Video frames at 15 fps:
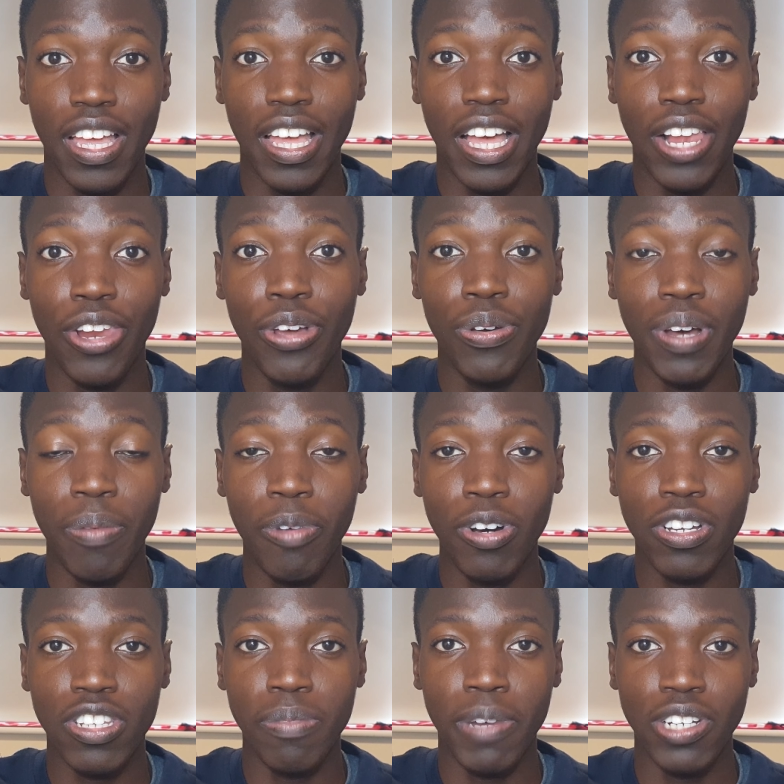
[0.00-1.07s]
Hello and
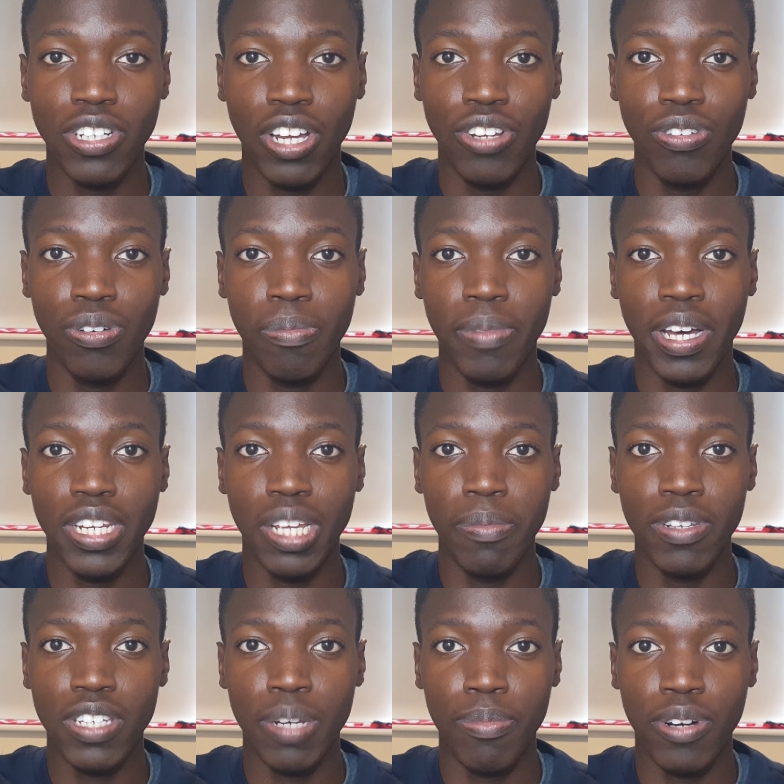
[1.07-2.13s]
welcome to my channel. My name
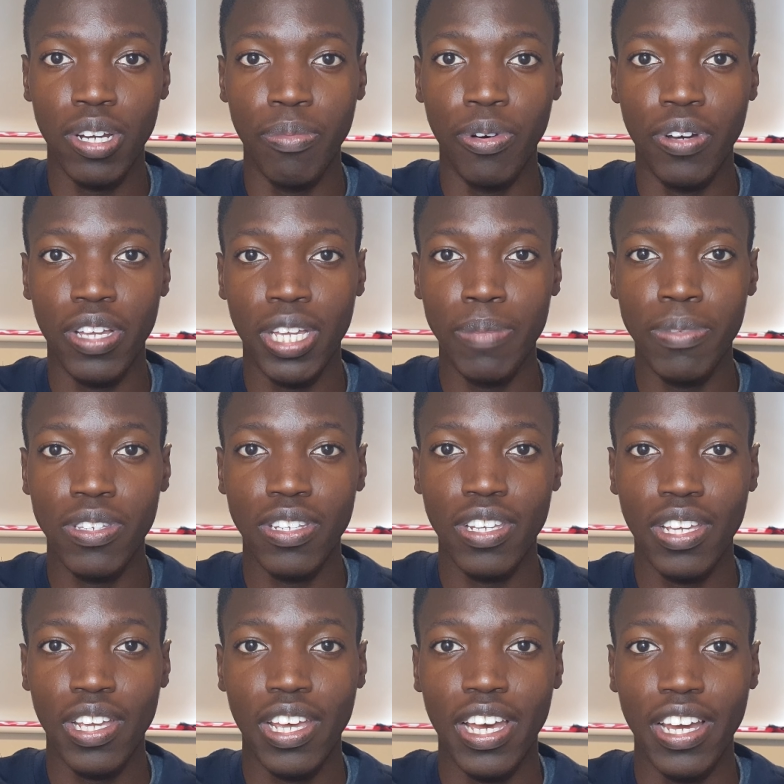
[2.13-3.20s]
is Ibrahim Al Ibs,
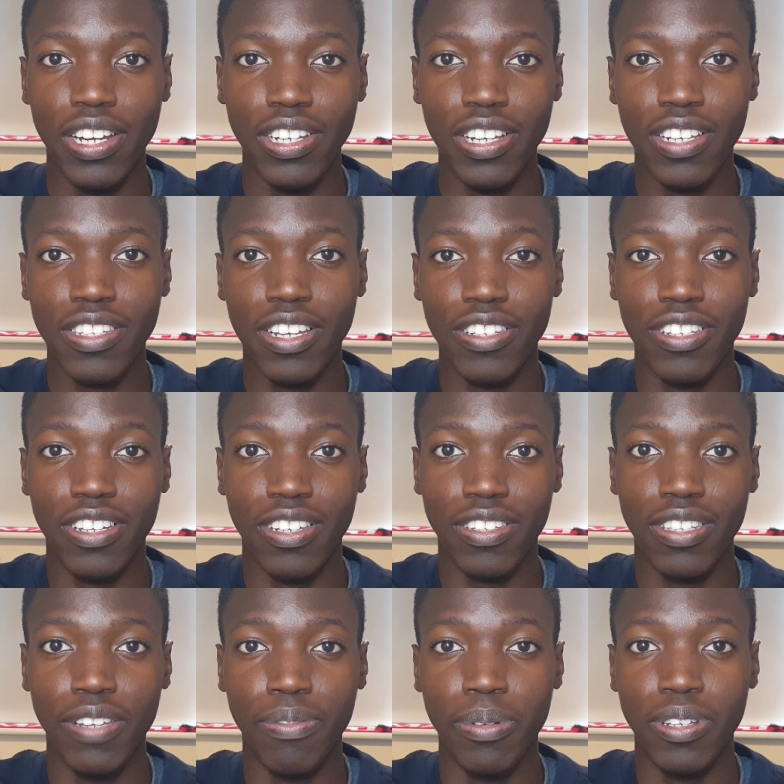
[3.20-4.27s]
and yes, as you can
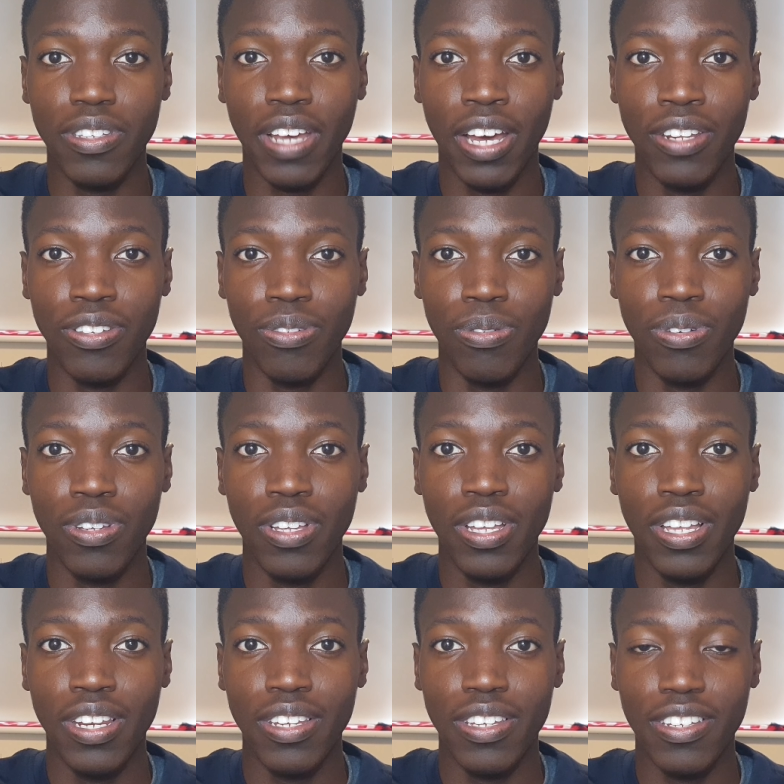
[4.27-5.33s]
see from the title,
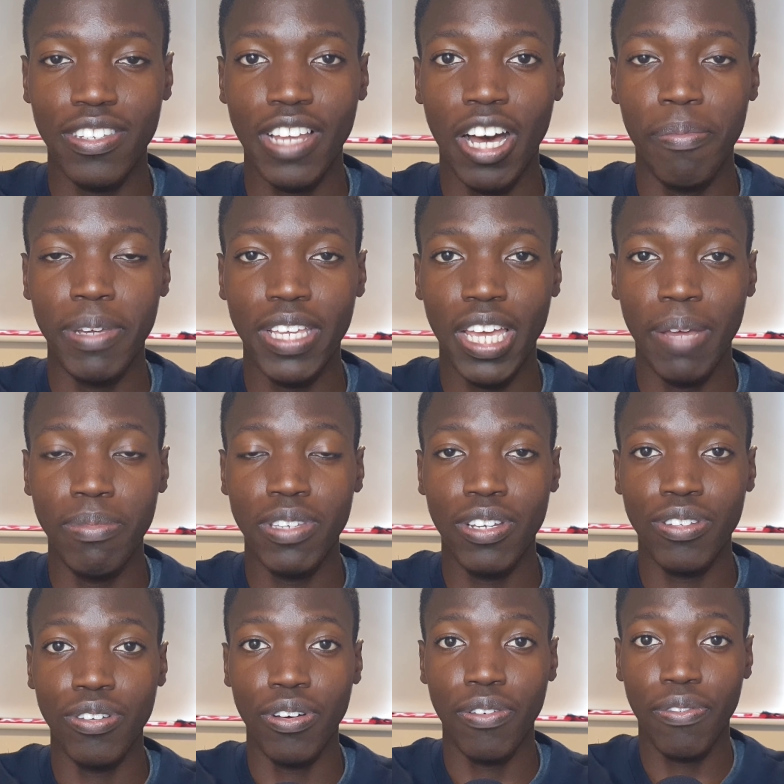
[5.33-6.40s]
this is how I became
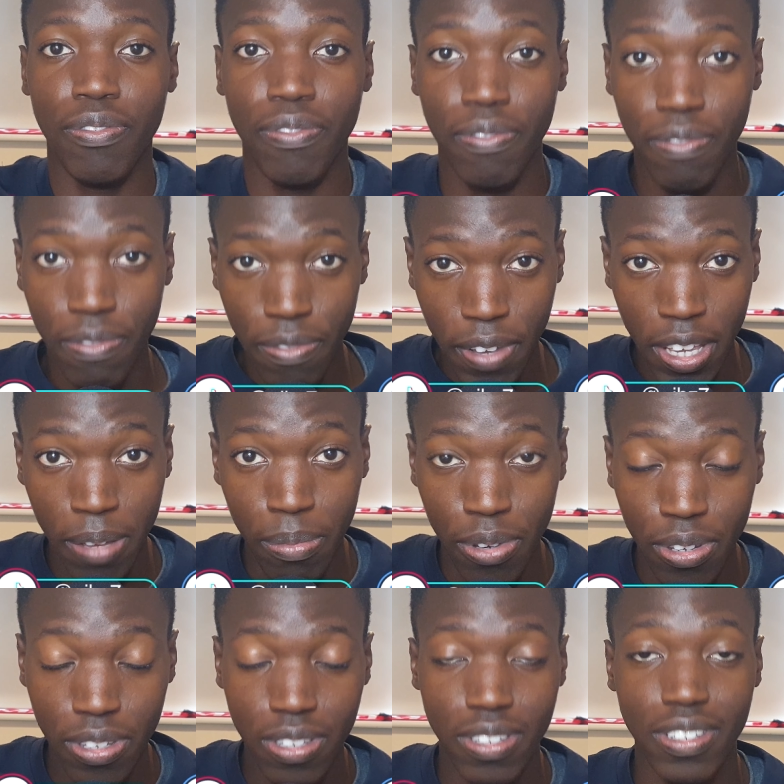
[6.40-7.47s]
TikTok
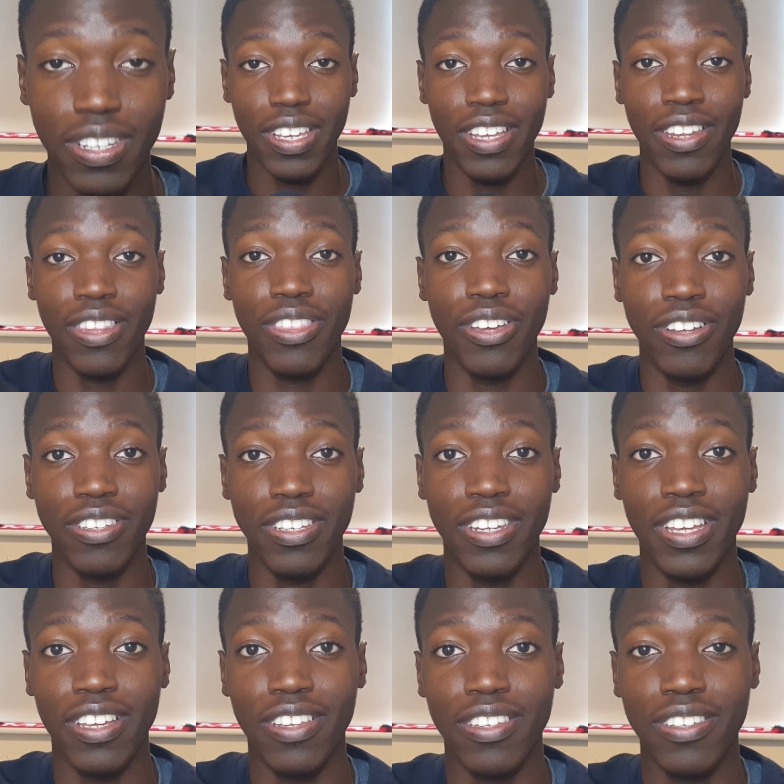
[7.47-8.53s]
famous in 30
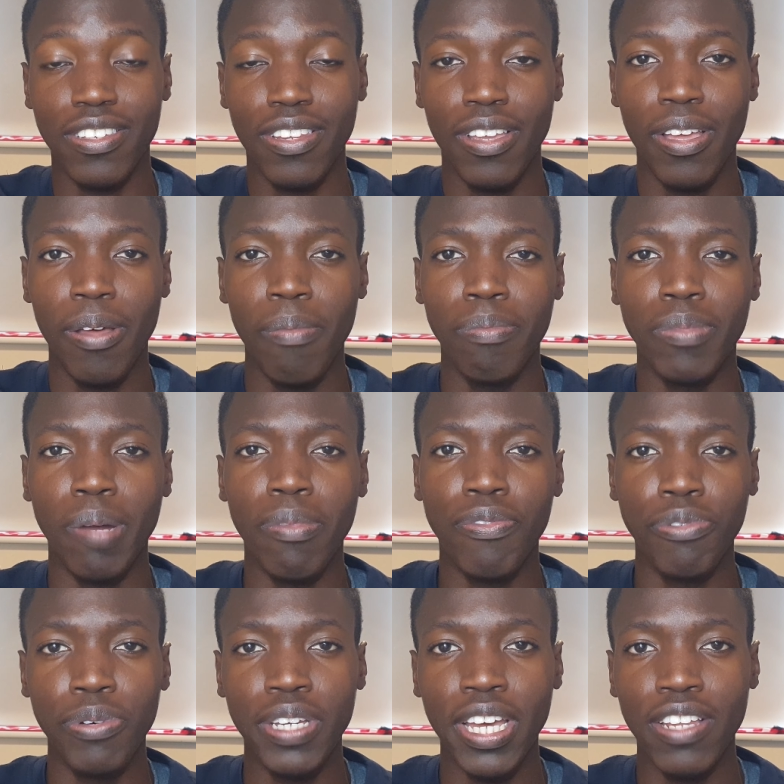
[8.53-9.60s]
days. But
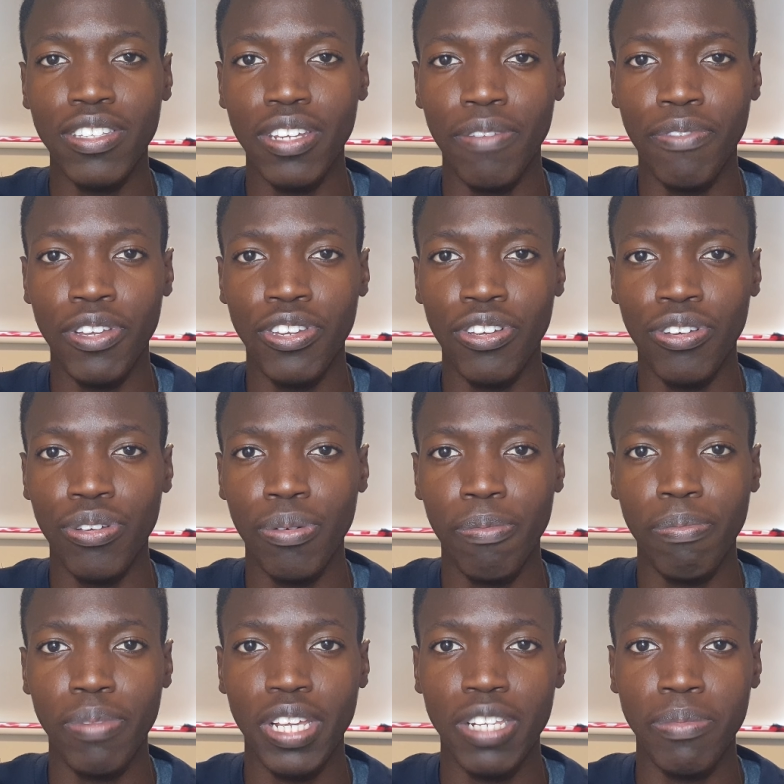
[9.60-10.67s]
before we get into the video,
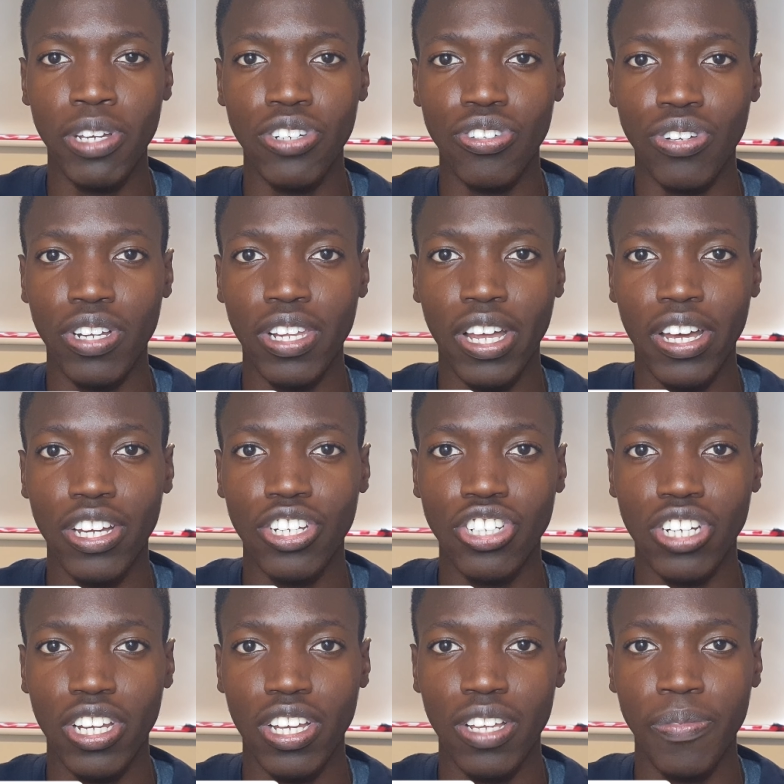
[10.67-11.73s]
please make sure you like,
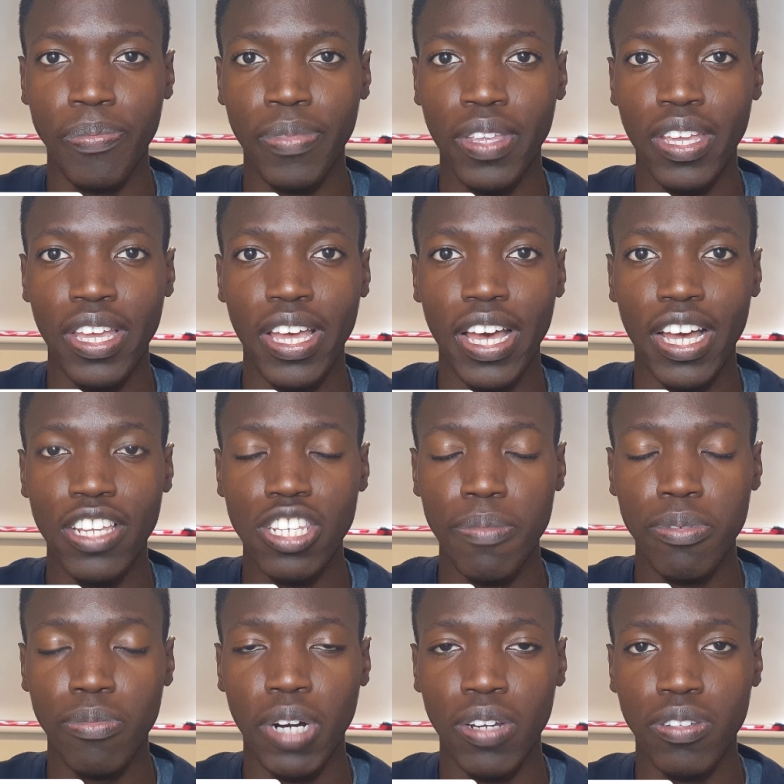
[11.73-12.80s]
share, and
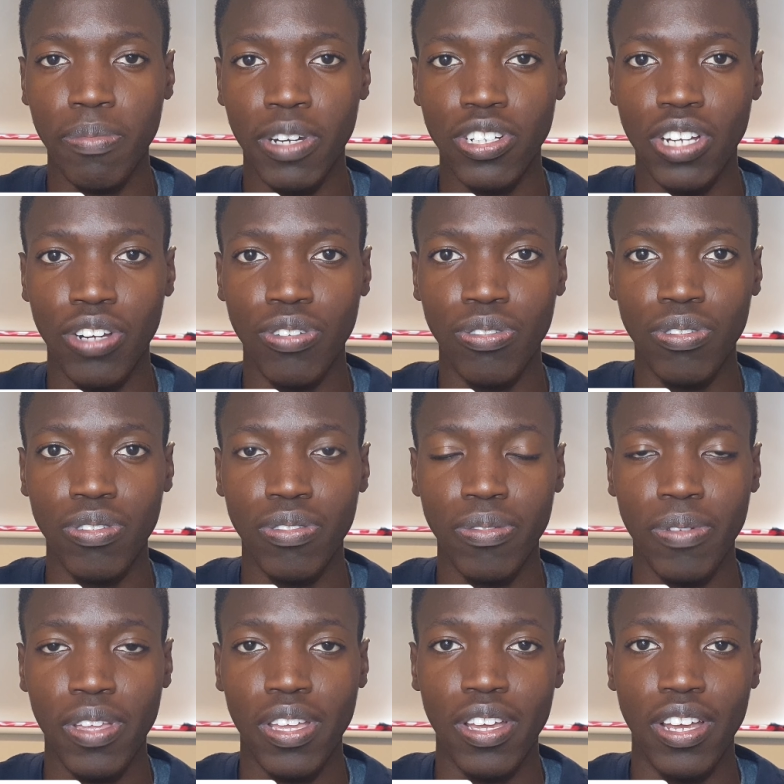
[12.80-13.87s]
subscribe to my channel.
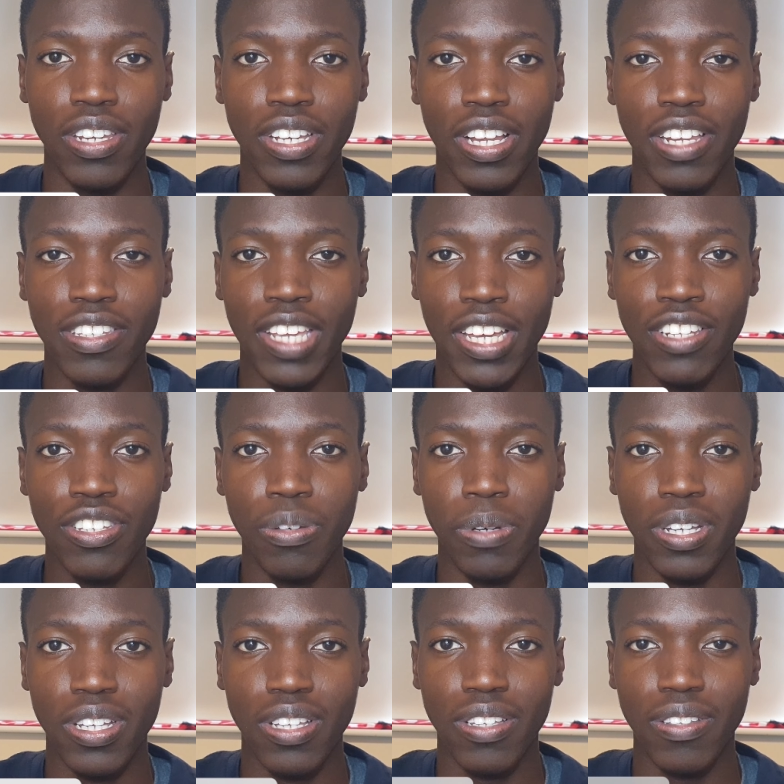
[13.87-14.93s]
And yeah, let's get into it.